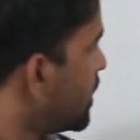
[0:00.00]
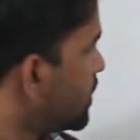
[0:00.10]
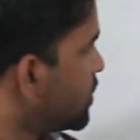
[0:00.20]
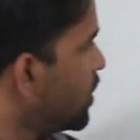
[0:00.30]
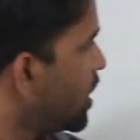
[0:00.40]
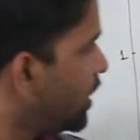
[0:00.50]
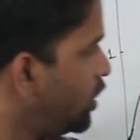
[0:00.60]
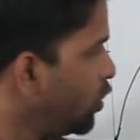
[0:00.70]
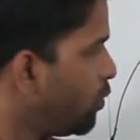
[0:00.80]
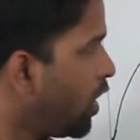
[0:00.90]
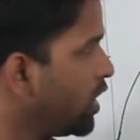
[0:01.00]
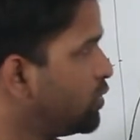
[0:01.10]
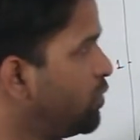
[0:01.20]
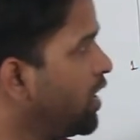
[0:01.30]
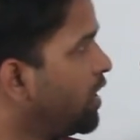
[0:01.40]
So you got 2
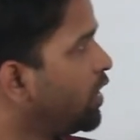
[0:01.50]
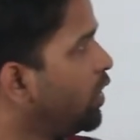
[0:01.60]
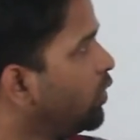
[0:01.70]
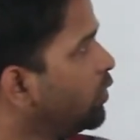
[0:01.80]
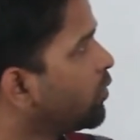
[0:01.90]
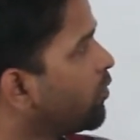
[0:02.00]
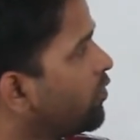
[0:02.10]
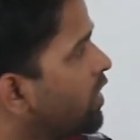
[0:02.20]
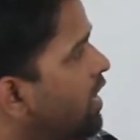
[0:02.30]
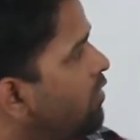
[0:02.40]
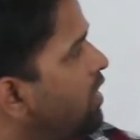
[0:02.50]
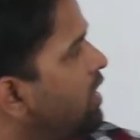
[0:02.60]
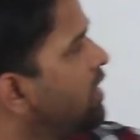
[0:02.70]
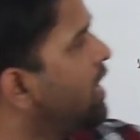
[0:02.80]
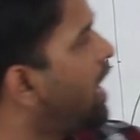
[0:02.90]
points P and Q. Even
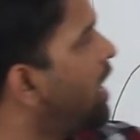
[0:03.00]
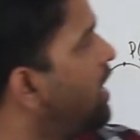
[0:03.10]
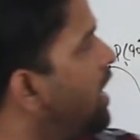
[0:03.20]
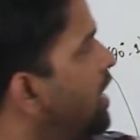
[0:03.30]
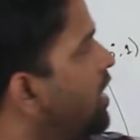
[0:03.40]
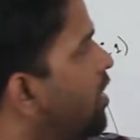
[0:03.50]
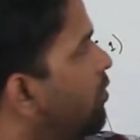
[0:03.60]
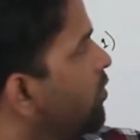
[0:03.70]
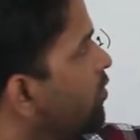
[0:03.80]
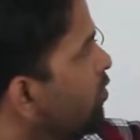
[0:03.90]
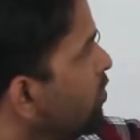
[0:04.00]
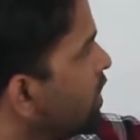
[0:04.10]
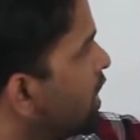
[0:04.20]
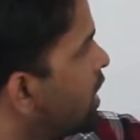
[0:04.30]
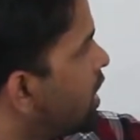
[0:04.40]
in the diagram,
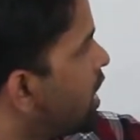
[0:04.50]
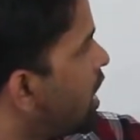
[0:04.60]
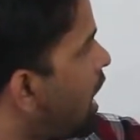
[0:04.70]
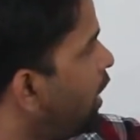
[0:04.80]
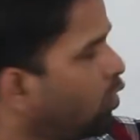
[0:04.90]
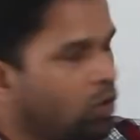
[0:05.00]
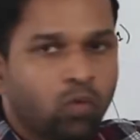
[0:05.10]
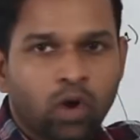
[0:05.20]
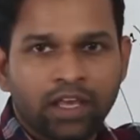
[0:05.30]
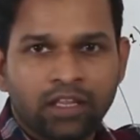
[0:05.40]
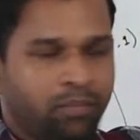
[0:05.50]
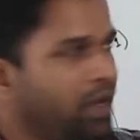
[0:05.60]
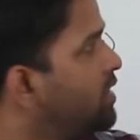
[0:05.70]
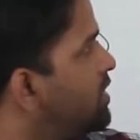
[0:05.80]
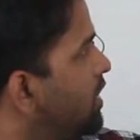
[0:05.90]
I don't know why the
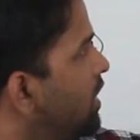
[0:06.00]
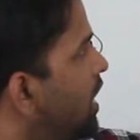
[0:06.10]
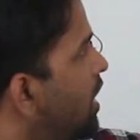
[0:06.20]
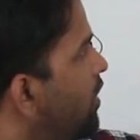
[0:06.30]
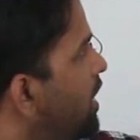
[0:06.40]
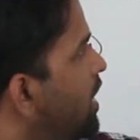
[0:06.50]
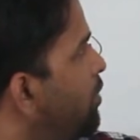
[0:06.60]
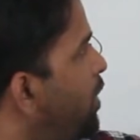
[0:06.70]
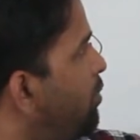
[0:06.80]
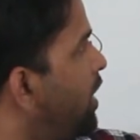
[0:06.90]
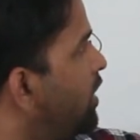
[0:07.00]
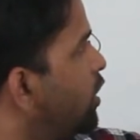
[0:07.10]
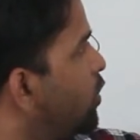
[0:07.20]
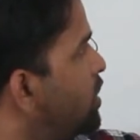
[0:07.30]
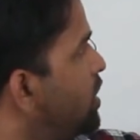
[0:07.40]
Pearson, when they prepare
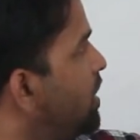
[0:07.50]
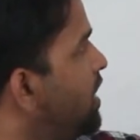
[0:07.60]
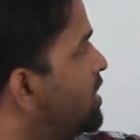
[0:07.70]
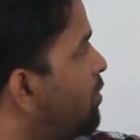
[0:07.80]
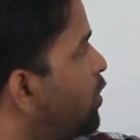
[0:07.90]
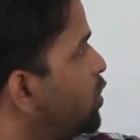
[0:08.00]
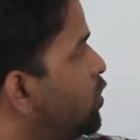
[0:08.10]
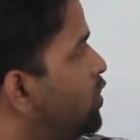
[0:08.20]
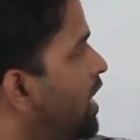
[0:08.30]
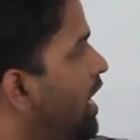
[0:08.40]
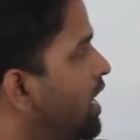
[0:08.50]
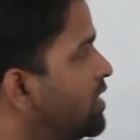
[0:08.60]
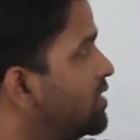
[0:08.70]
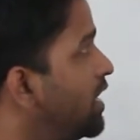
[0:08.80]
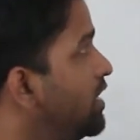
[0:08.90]
the question, they're supposed to tell
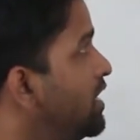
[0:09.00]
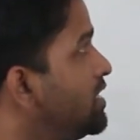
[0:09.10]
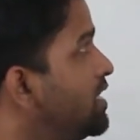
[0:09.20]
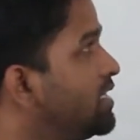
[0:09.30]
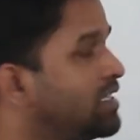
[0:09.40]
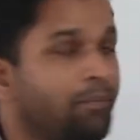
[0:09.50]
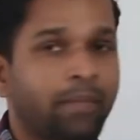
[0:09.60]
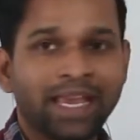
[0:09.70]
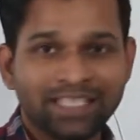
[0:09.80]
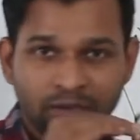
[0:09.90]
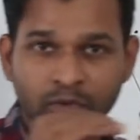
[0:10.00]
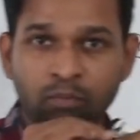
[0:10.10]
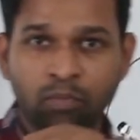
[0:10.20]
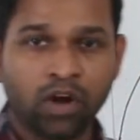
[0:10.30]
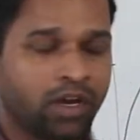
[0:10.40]
us that this is the
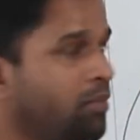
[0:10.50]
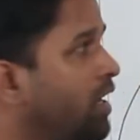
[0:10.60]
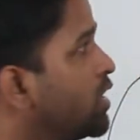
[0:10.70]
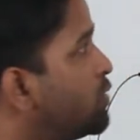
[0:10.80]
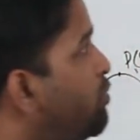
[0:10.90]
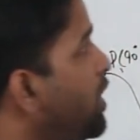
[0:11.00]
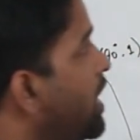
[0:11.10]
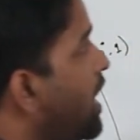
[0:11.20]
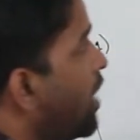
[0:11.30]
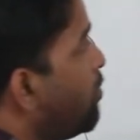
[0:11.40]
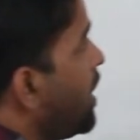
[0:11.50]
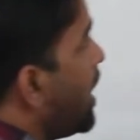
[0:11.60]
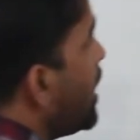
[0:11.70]
maximum point, because P can be